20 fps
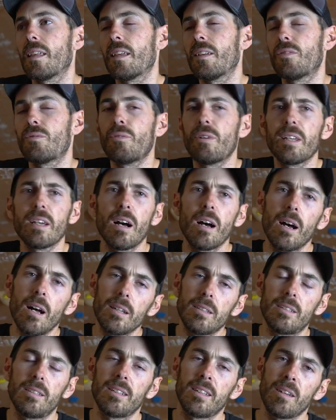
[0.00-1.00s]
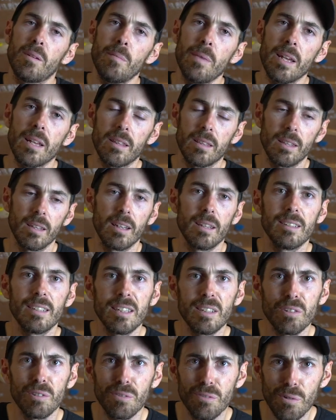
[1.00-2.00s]
It's really hard to commit
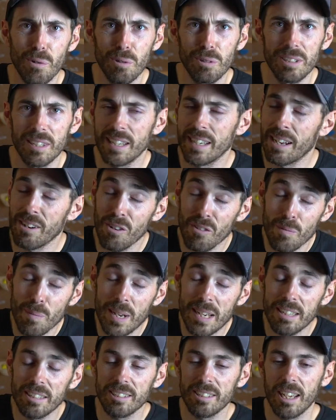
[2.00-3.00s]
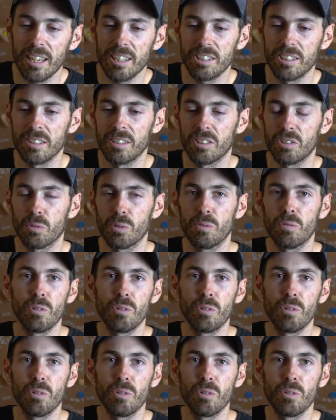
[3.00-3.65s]
13 or 14, however many sessions, to a